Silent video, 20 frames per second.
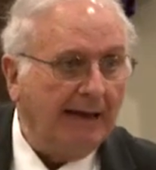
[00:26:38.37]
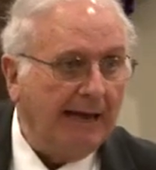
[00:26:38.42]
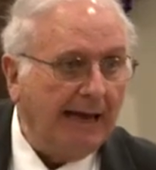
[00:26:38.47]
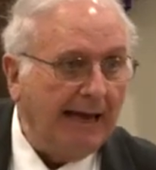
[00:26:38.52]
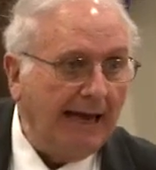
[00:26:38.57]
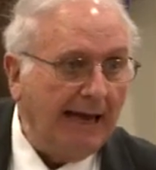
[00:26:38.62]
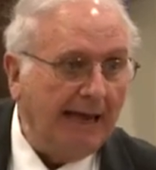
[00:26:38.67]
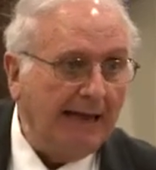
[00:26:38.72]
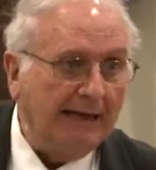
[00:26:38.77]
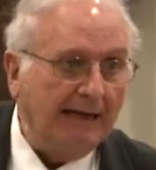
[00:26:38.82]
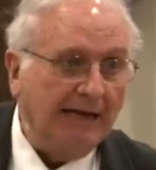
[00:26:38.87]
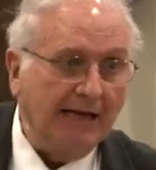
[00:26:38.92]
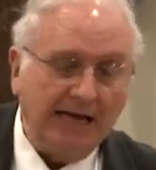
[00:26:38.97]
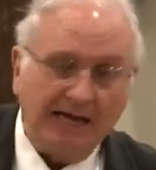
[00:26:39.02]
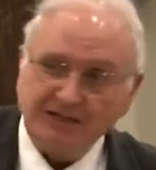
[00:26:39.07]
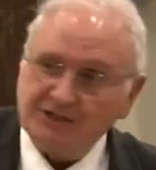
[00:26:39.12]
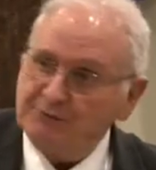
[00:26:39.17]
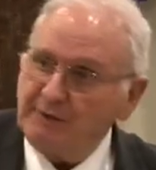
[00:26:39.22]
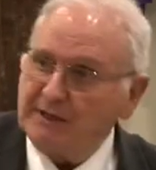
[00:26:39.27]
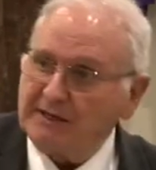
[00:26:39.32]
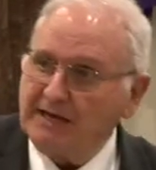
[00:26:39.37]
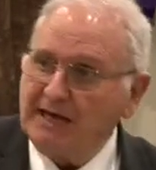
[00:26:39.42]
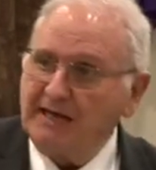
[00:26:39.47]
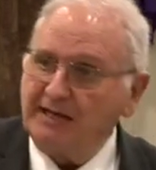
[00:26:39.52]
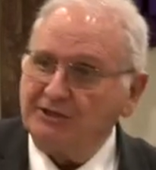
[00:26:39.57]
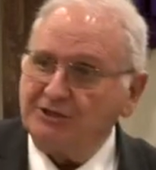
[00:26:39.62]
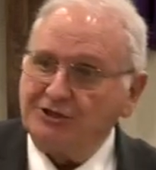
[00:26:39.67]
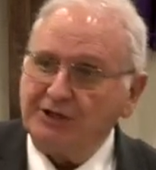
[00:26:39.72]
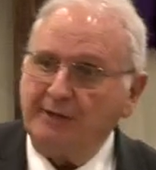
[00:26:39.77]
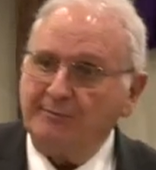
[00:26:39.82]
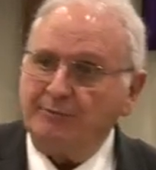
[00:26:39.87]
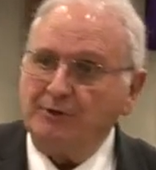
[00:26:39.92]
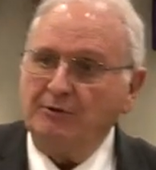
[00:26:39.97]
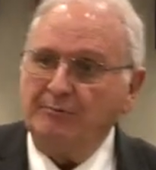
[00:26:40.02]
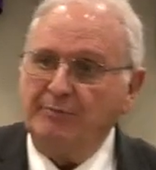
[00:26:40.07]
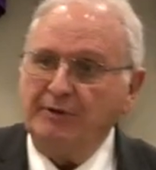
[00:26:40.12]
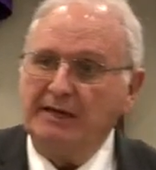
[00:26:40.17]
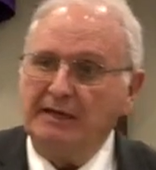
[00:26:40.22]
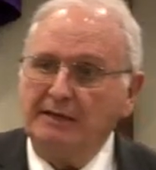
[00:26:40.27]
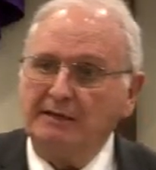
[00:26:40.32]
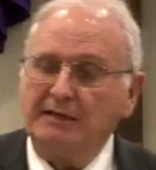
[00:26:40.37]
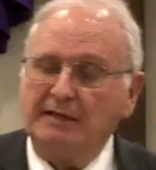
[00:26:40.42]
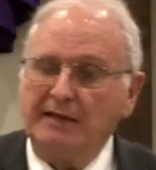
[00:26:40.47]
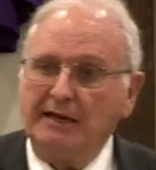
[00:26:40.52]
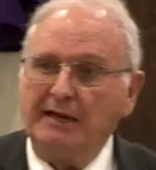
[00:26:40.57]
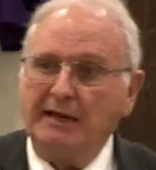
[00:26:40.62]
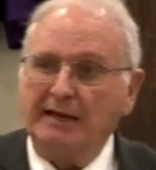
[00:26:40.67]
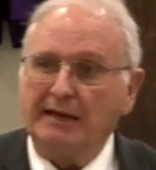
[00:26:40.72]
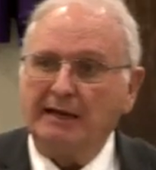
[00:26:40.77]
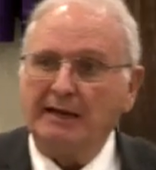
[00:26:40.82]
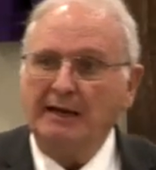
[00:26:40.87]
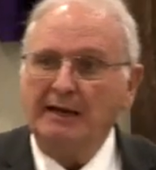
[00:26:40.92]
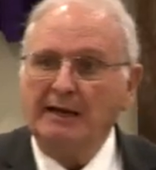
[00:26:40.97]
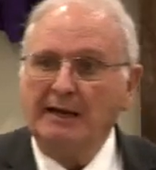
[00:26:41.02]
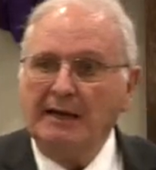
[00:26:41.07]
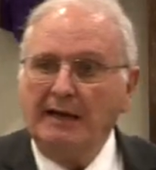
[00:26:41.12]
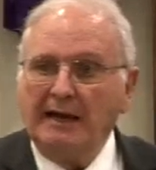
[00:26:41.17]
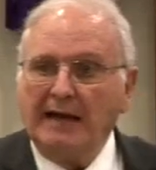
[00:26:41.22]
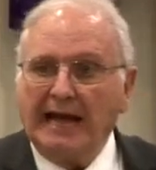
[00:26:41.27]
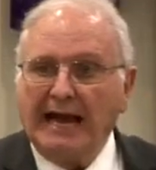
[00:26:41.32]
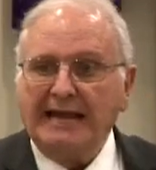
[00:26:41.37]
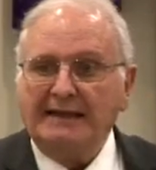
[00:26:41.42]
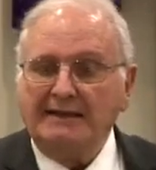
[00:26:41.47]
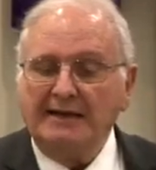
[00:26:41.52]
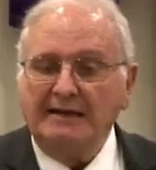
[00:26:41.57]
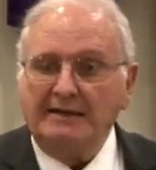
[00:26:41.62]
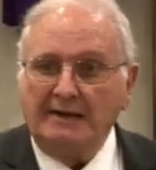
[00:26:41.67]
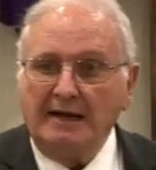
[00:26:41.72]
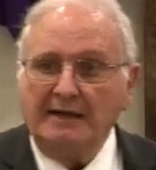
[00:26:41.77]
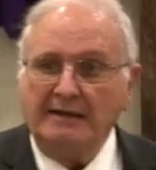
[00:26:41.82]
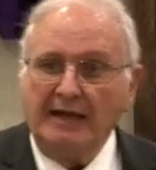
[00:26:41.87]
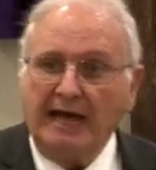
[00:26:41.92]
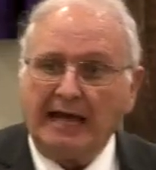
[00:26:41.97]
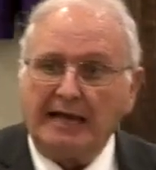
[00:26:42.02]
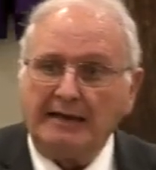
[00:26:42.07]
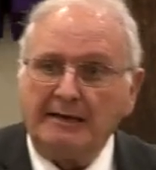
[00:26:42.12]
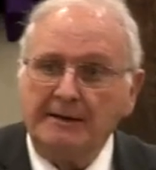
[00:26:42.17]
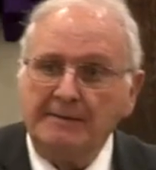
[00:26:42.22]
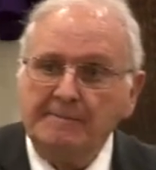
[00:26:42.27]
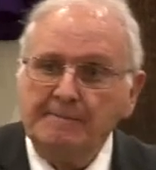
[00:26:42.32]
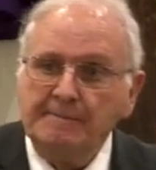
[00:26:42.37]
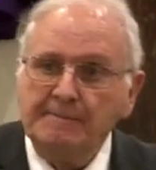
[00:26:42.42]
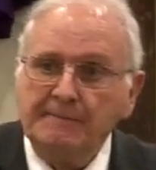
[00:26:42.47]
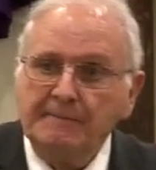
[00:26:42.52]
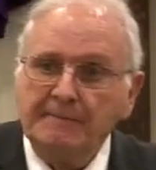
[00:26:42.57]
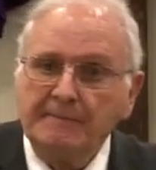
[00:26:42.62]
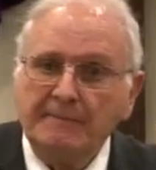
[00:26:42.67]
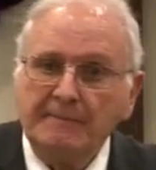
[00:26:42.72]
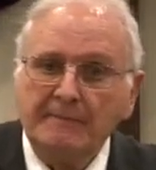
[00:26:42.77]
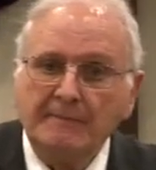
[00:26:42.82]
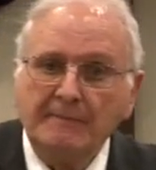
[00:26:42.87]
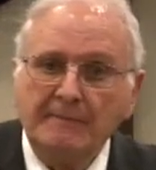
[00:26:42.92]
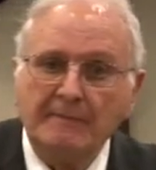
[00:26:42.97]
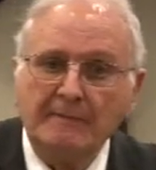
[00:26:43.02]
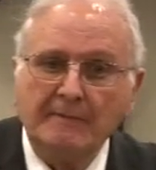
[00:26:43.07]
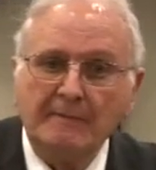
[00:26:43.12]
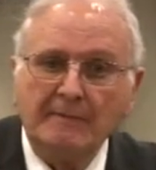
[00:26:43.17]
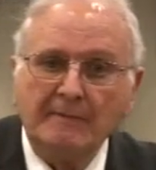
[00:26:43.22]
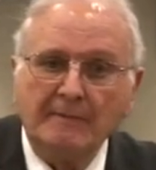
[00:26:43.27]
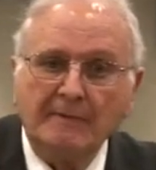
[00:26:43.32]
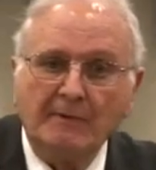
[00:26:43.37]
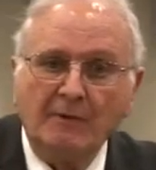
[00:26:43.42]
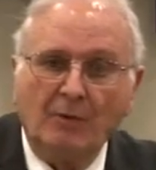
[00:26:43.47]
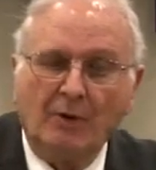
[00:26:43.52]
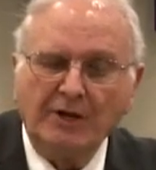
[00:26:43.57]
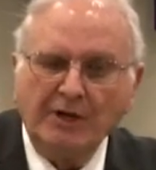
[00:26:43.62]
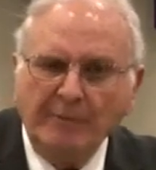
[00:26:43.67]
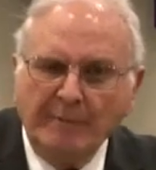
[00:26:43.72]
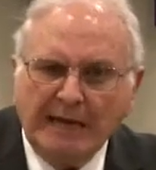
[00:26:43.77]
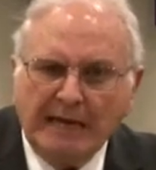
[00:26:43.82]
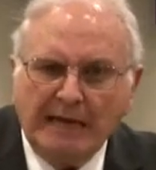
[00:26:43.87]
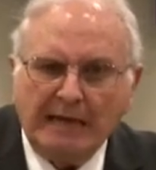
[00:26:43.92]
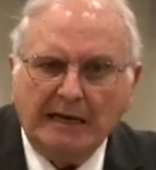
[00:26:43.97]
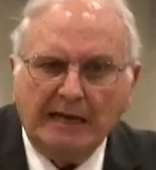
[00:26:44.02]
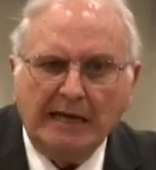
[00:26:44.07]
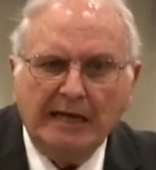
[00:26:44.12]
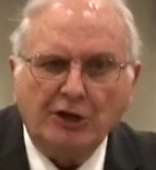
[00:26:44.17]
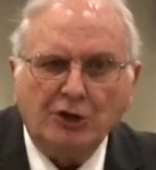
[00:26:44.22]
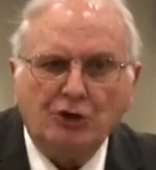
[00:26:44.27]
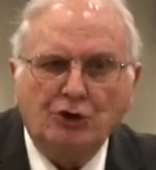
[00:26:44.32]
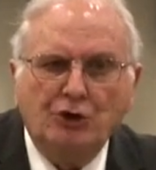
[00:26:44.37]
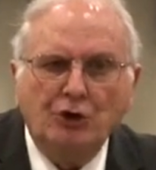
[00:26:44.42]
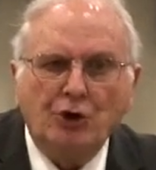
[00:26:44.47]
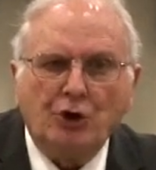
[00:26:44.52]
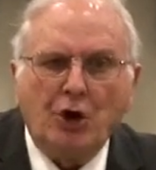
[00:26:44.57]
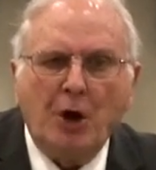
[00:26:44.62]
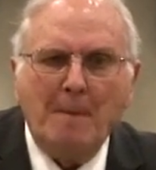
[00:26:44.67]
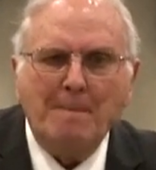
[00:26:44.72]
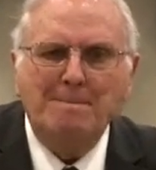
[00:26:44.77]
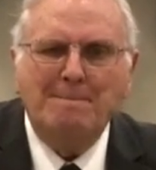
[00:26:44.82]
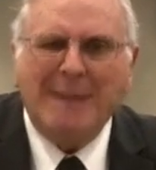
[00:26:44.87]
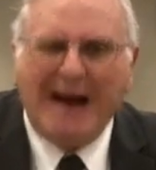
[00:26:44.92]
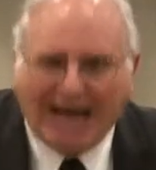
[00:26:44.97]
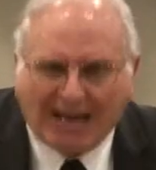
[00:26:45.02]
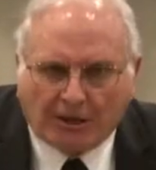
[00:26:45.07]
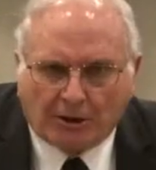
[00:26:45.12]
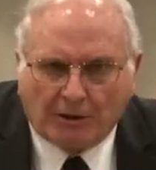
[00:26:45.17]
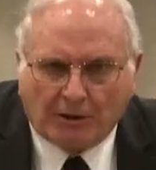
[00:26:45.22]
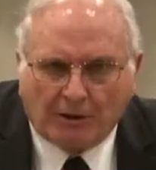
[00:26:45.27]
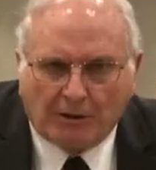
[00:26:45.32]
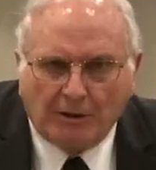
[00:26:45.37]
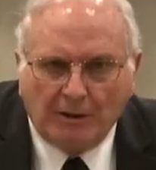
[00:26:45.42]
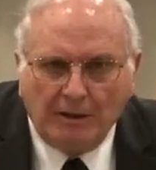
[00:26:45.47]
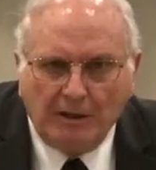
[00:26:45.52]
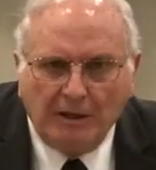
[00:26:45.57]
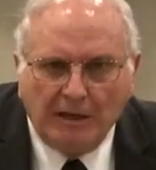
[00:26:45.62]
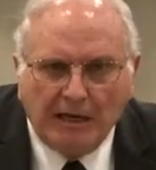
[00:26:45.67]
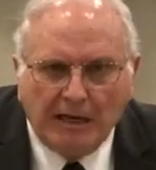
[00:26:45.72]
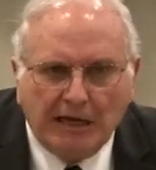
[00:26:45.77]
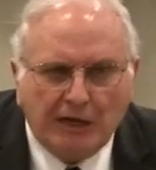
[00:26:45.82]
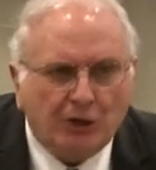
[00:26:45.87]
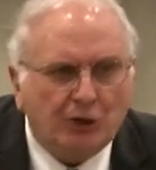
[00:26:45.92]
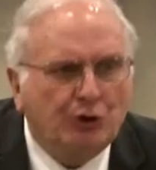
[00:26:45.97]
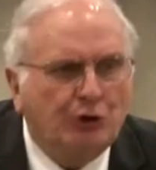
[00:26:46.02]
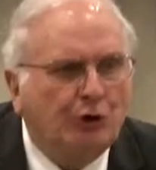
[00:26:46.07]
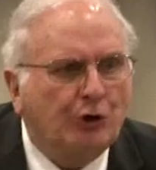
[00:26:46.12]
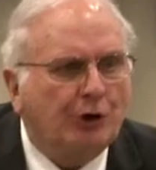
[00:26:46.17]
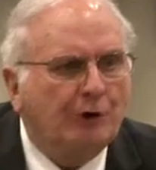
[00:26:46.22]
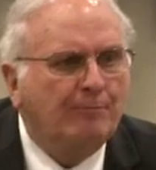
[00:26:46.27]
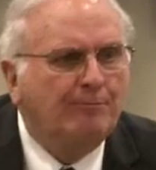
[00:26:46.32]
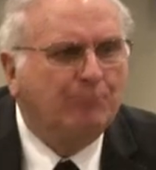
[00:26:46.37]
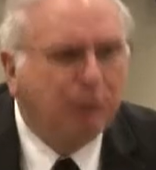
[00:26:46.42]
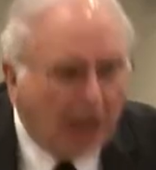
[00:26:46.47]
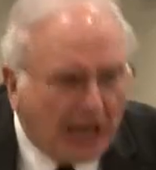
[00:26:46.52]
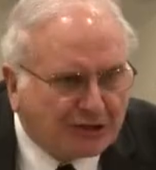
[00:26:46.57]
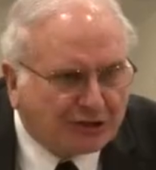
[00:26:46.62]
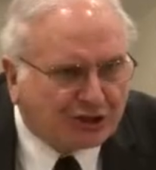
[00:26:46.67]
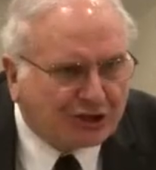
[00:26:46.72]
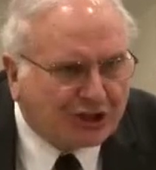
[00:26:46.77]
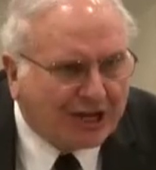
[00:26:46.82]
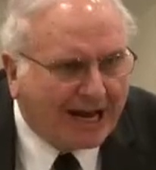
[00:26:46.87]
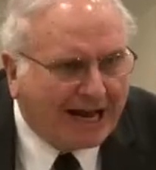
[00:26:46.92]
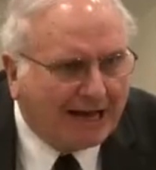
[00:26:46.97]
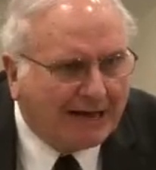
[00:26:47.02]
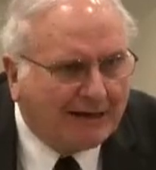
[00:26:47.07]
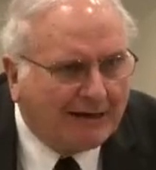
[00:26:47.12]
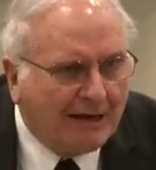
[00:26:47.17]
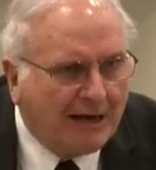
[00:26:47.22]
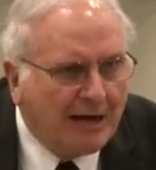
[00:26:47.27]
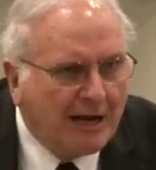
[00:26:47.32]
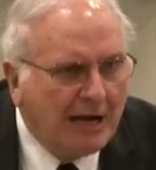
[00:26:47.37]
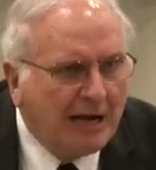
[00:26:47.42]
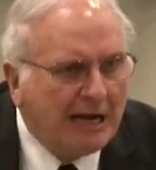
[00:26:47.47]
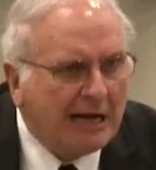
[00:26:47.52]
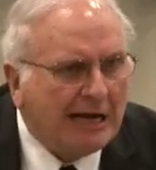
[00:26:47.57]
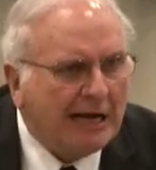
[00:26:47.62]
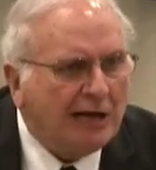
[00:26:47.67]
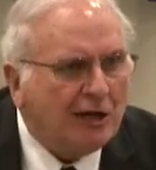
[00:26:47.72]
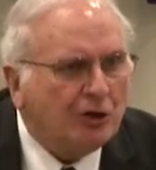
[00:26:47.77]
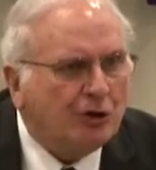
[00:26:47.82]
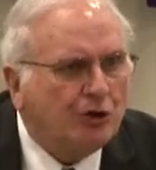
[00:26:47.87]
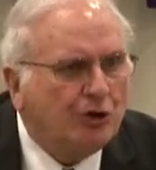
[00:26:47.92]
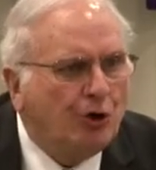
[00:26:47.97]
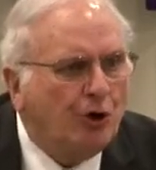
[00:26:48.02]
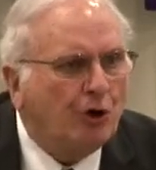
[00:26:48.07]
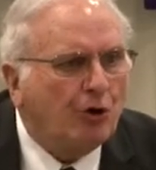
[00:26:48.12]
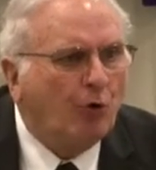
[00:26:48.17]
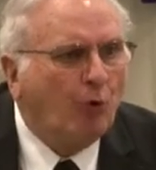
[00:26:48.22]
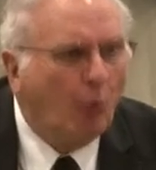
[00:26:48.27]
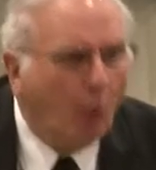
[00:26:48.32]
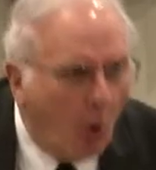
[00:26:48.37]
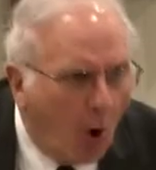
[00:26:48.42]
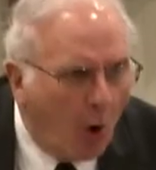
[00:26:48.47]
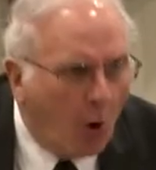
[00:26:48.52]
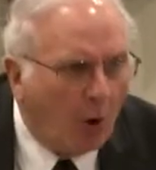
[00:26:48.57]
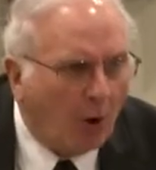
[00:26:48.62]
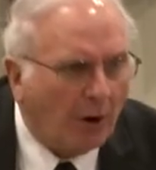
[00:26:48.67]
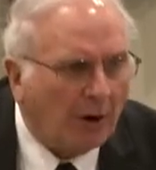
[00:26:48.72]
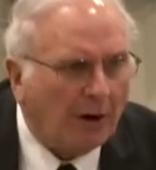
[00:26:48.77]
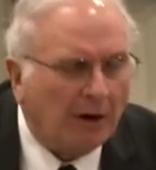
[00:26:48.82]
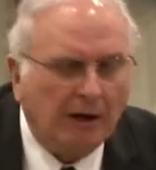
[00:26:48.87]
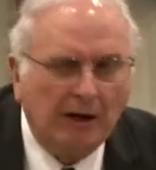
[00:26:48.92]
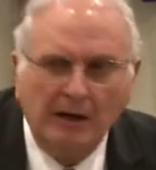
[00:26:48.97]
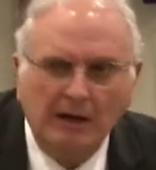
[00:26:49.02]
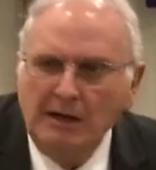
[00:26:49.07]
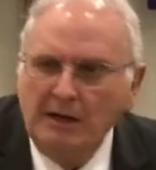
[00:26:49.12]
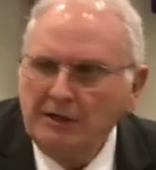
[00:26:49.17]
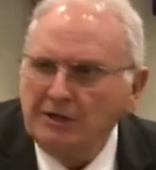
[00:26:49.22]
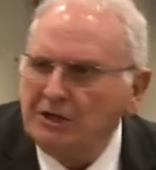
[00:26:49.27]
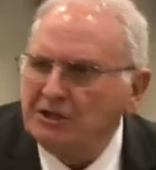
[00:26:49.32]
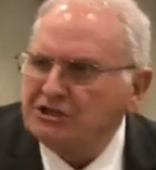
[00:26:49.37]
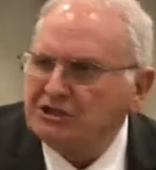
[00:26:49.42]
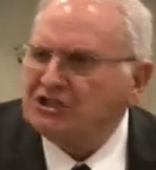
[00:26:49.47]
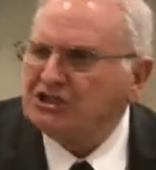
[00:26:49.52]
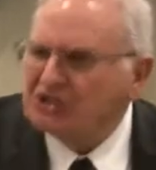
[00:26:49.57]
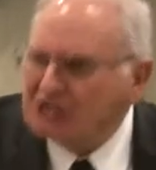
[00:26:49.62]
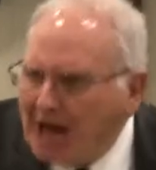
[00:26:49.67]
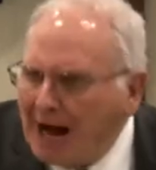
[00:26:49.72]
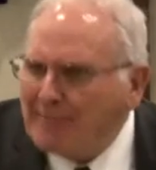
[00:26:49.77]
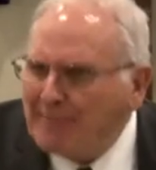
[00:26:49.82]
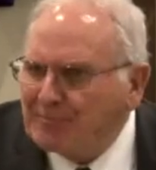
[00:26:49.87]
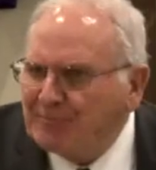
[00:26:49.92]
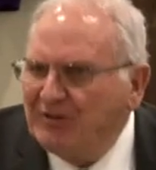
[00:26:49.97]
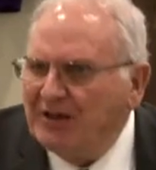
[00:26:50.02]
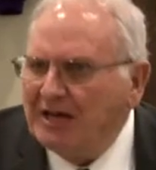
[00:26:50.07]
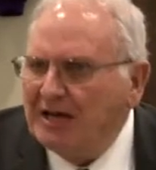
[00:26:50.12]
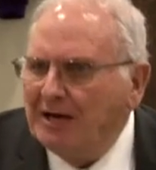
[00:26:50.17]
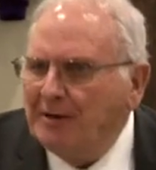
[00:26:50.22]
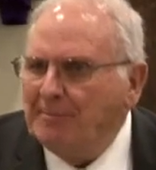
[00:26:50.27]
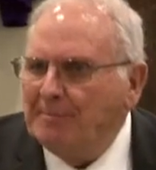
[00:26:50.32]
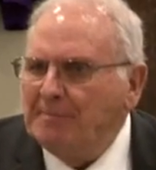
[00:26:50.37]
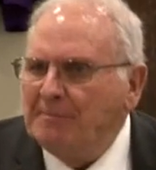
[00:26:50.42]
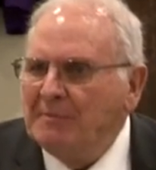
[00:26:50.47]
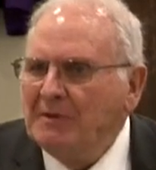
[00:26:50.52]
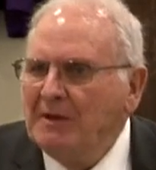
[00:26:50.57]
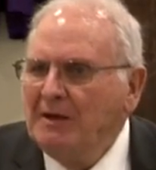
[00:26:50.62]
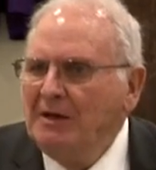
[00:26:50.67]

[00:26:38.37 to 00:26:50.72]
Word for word: And uh, guess what kind of shape you'd be in today had they done that? What do you mean? It took battle it took bloodshed. It took war to stop them